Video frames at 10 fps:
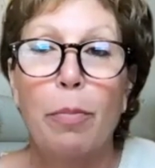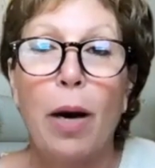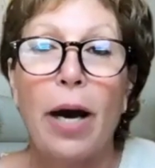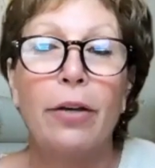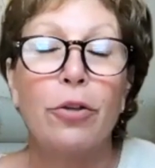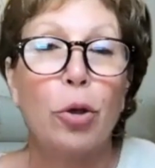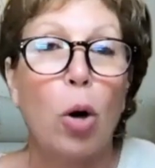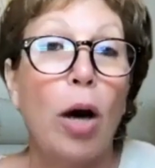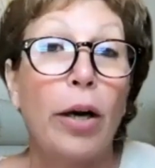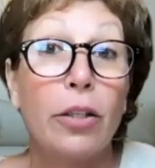buyers, your
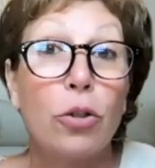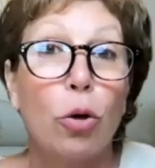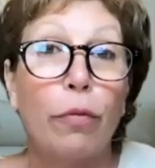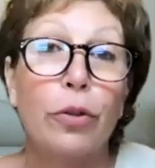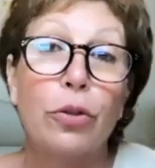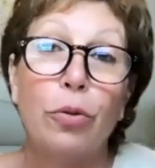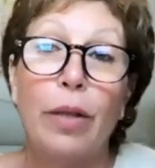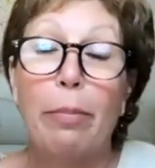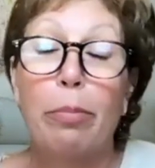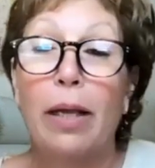audience over to
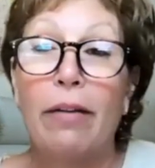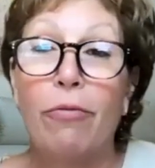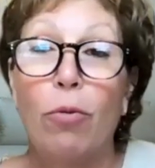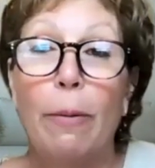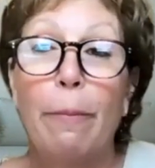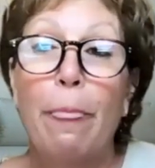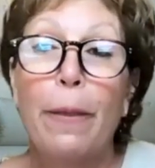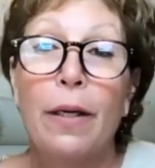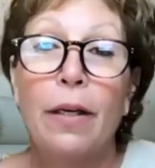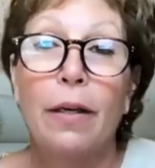that platform,
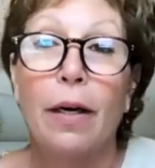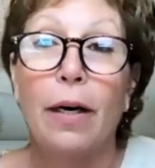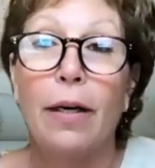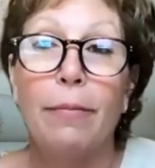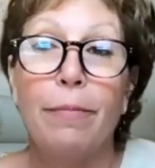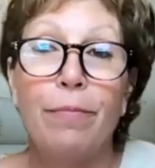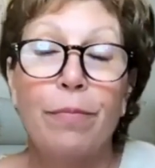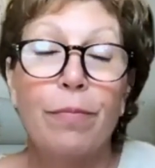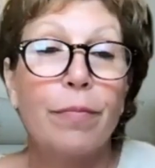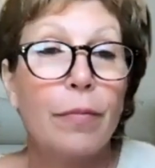uh,
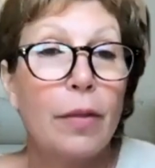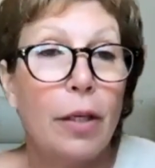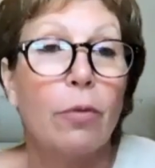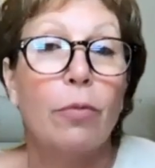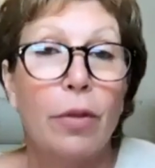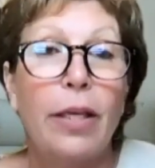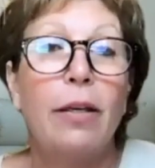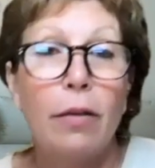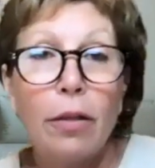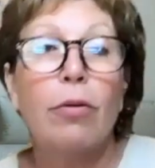
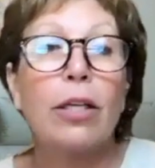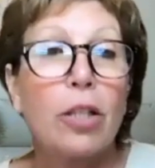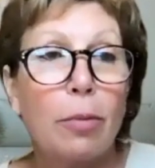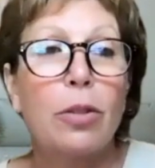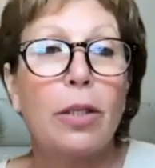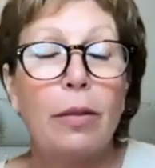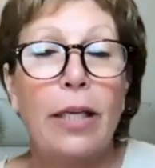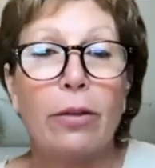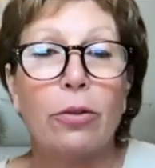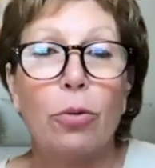then the rest comes
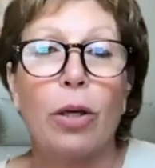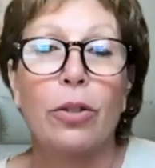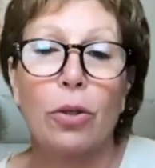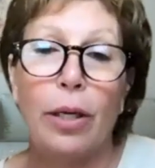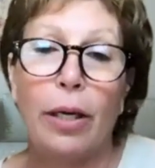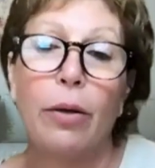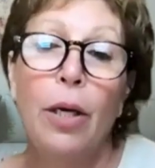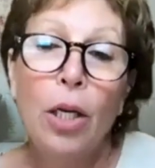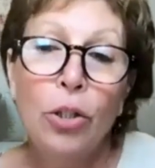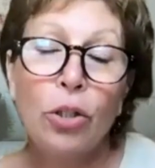down to us. So now,
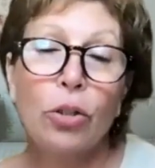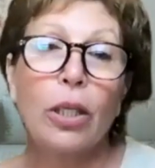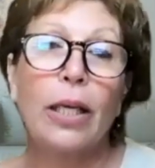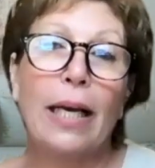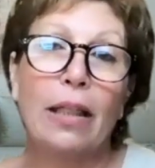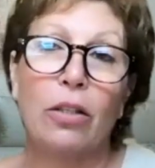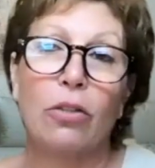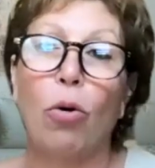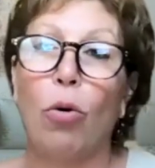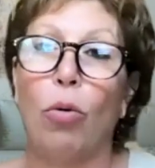just looking at this
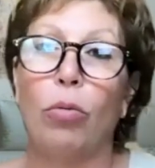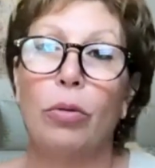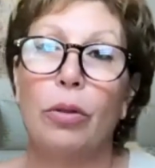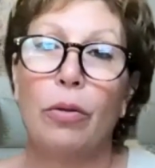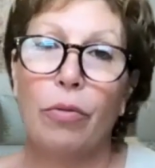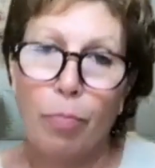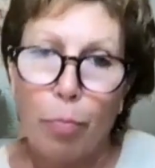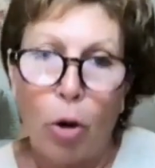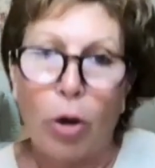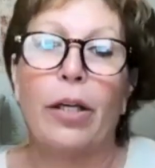whole
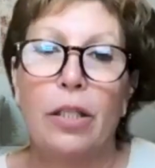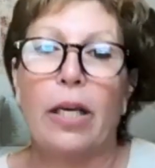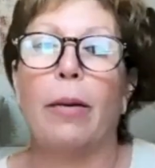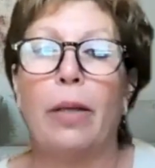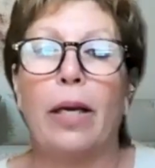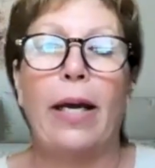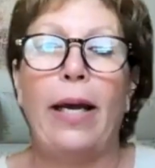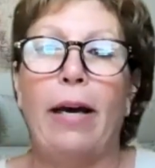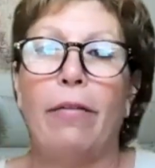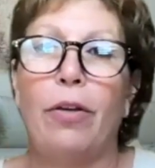marketing setup that I
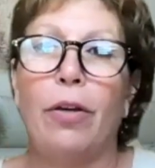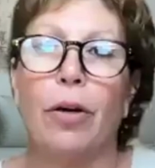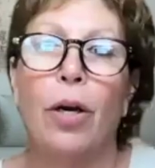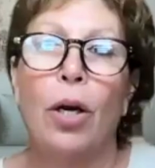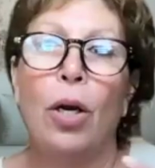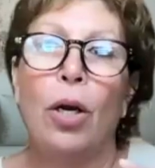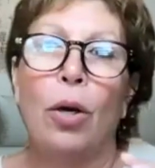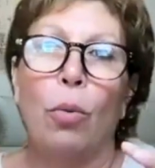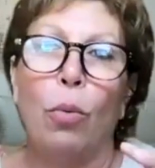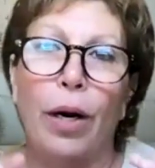have here,
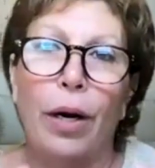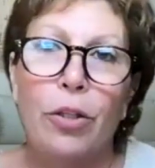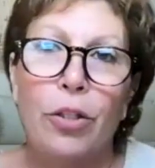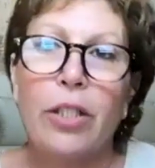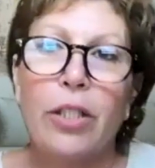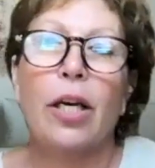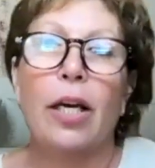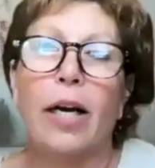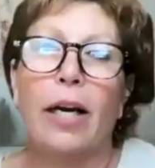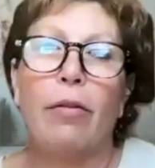when Jessica and
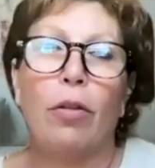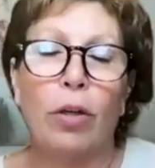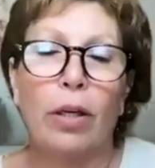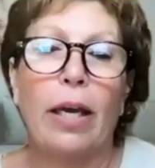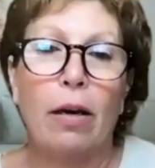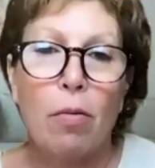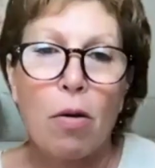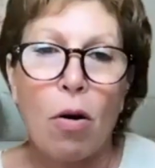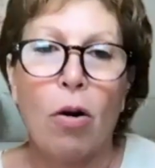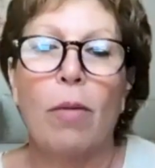I look at
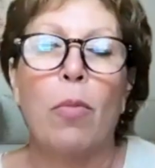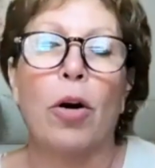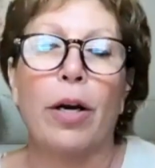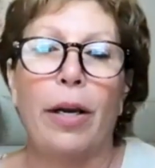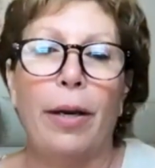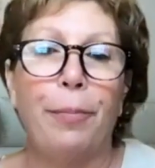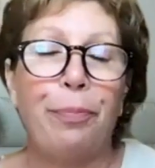art marketing,